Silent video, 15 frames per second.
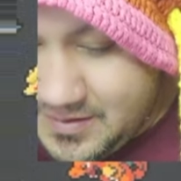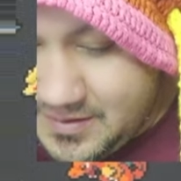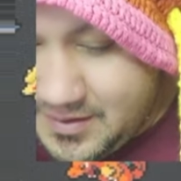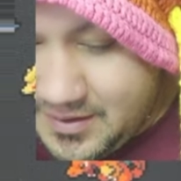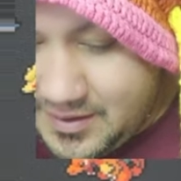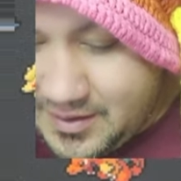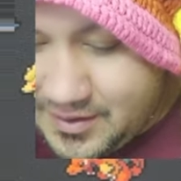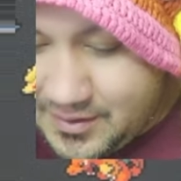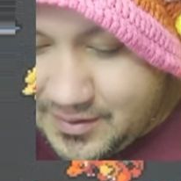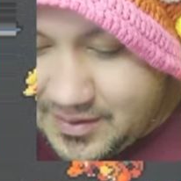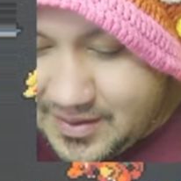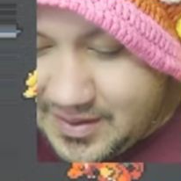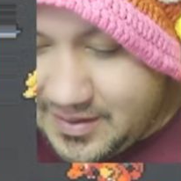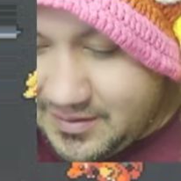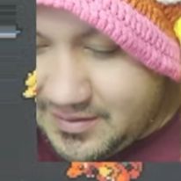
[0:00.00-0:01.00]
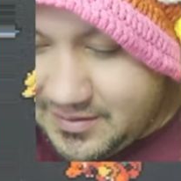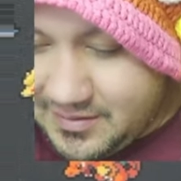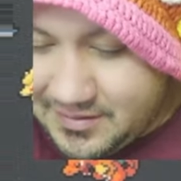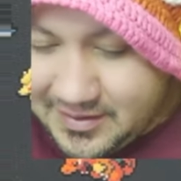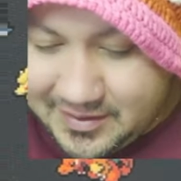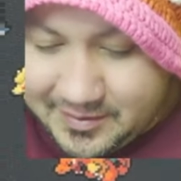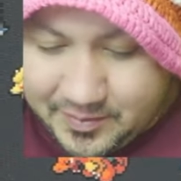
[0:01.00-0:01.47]
All right,
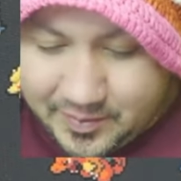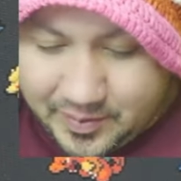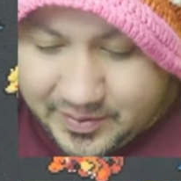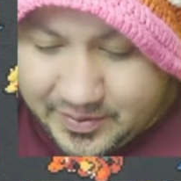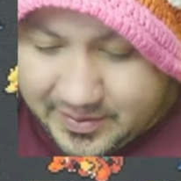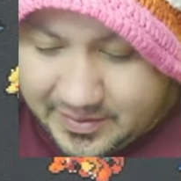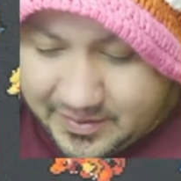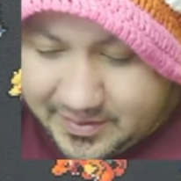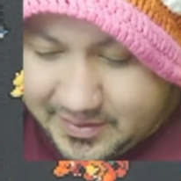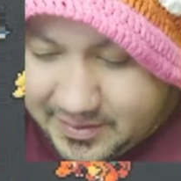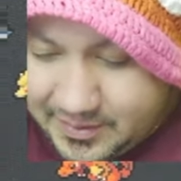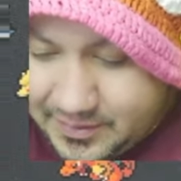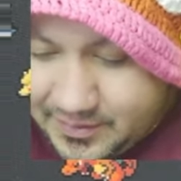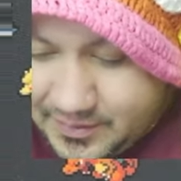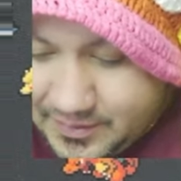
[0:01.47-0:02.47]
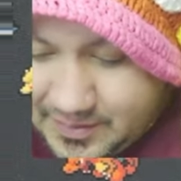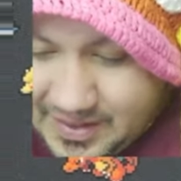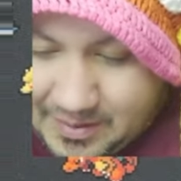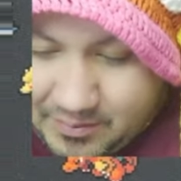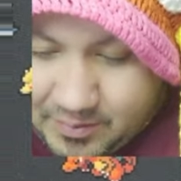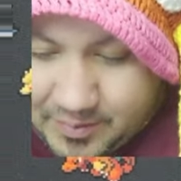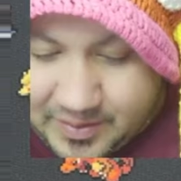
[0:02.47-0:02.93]
let's put the, eh,
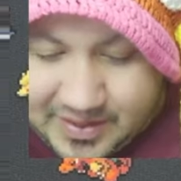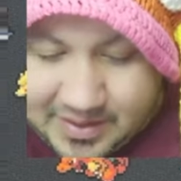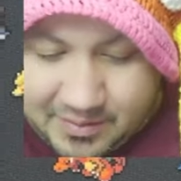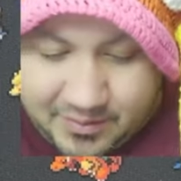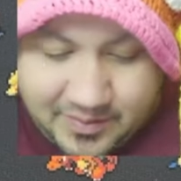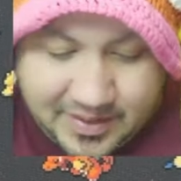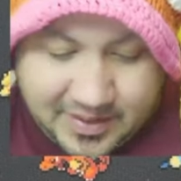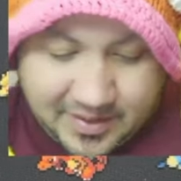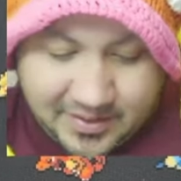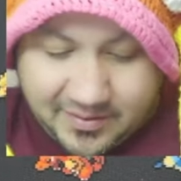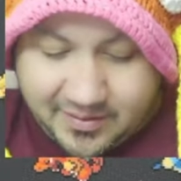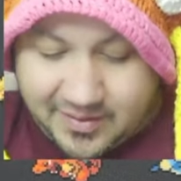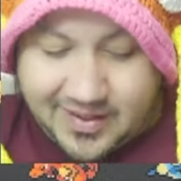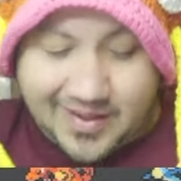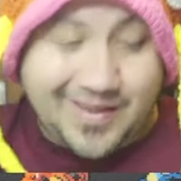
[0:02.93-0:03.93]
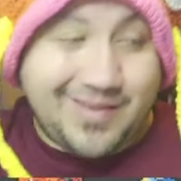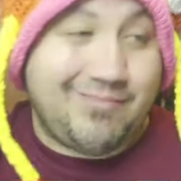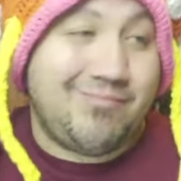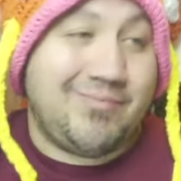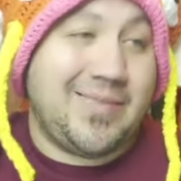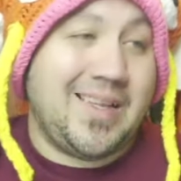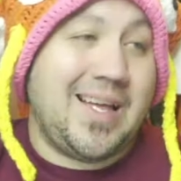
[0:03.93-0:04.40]
we'll put that one right there. And
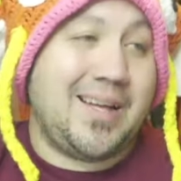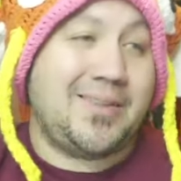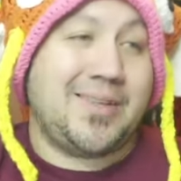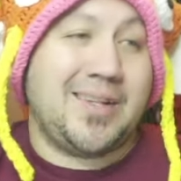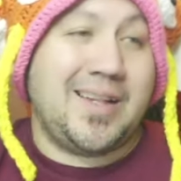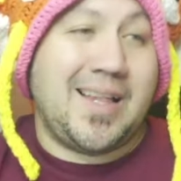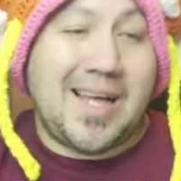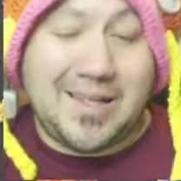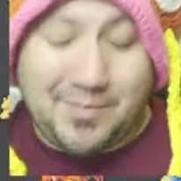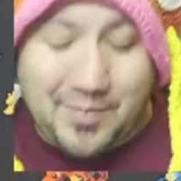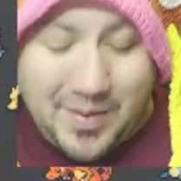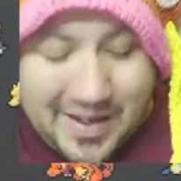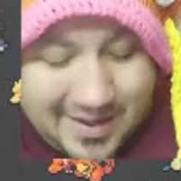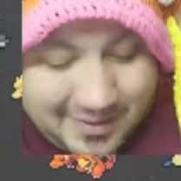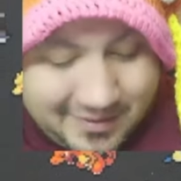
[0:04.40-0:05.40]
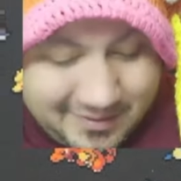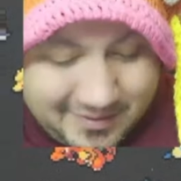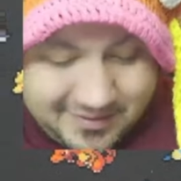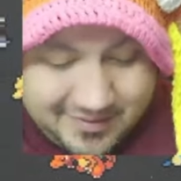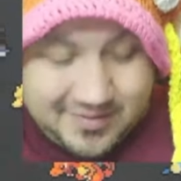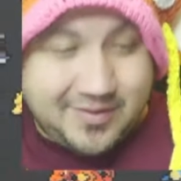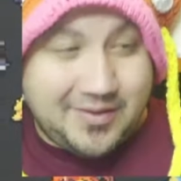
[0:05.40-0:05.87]
down to the last pack
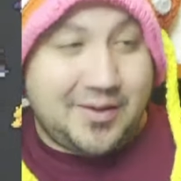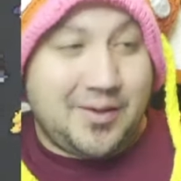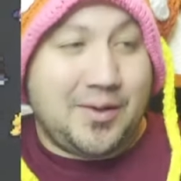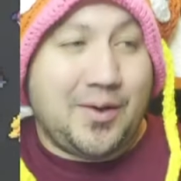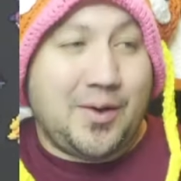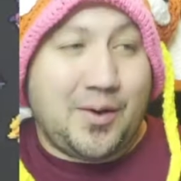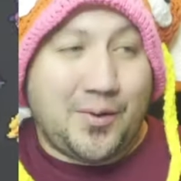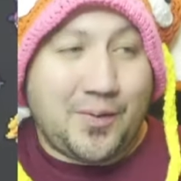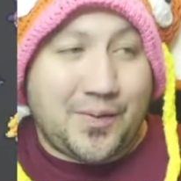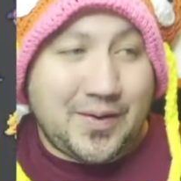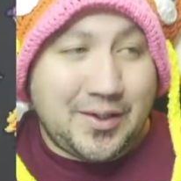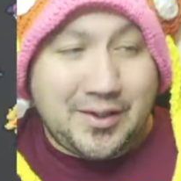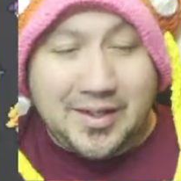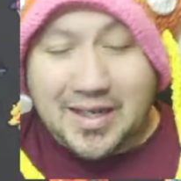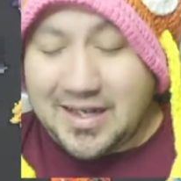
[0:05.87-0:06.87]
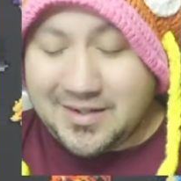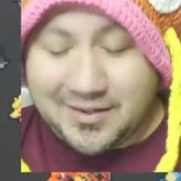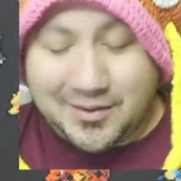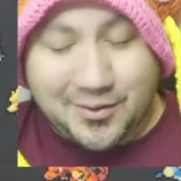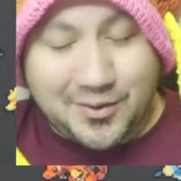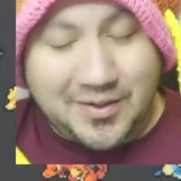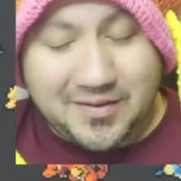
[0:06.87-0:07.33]
hopefully you guys
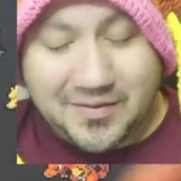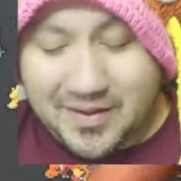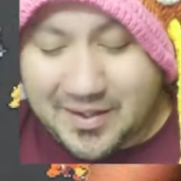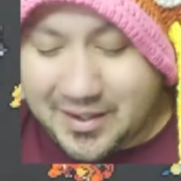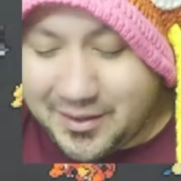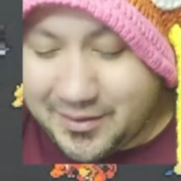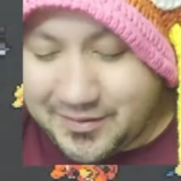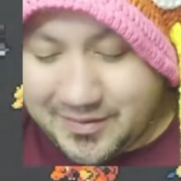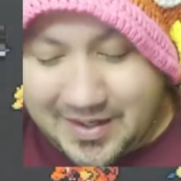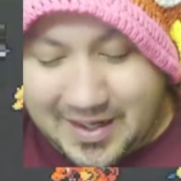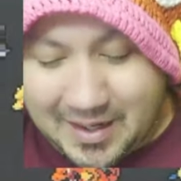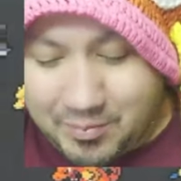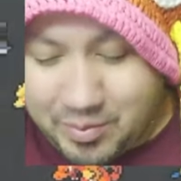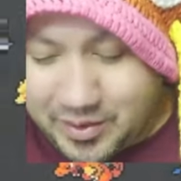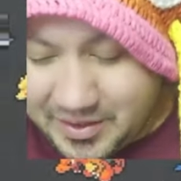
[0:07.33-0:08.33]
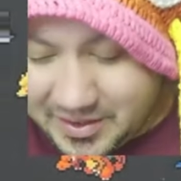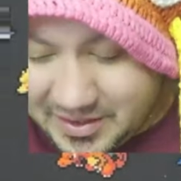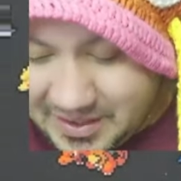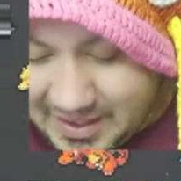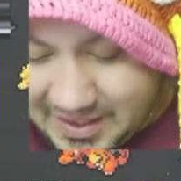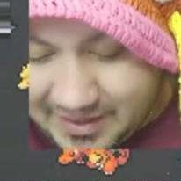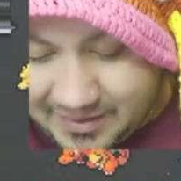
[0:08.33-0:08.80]
enjoy this video. I
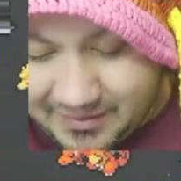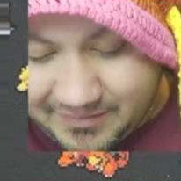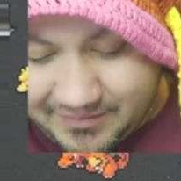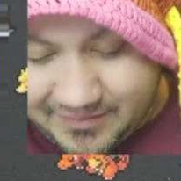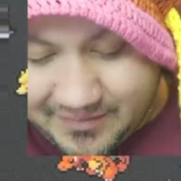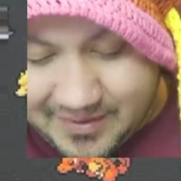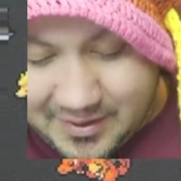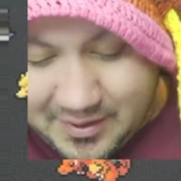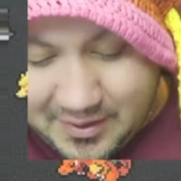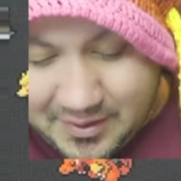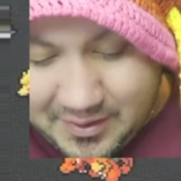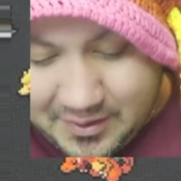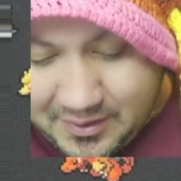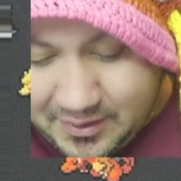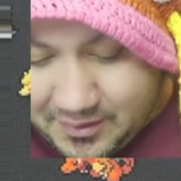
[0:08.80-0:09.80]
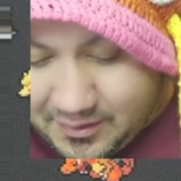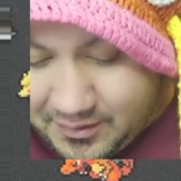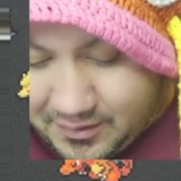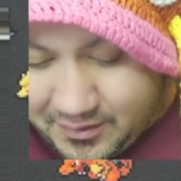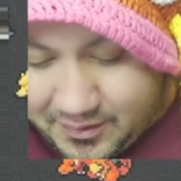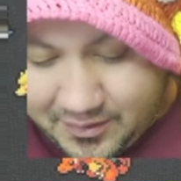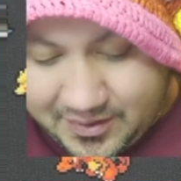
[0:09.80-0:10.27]
appreciate
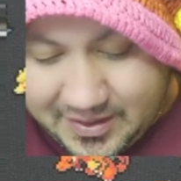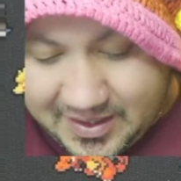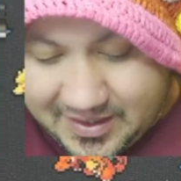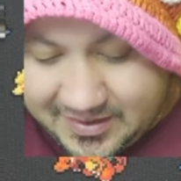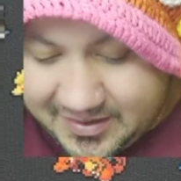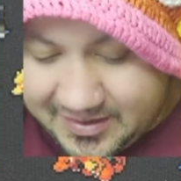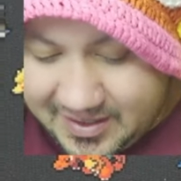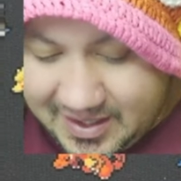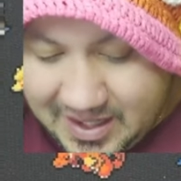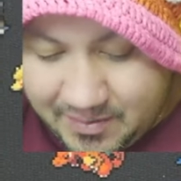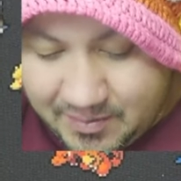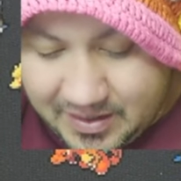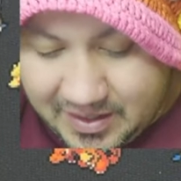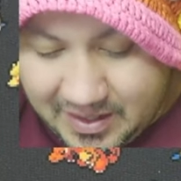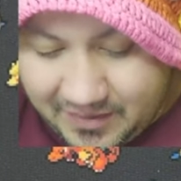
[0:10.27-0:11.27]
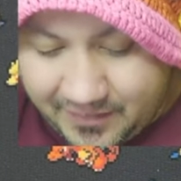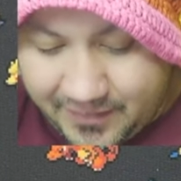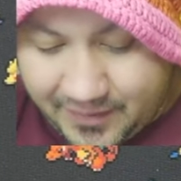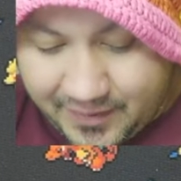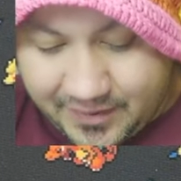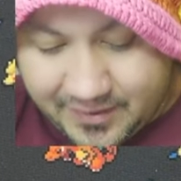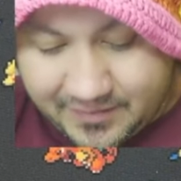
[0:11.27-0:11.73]
all you guys' time and effort.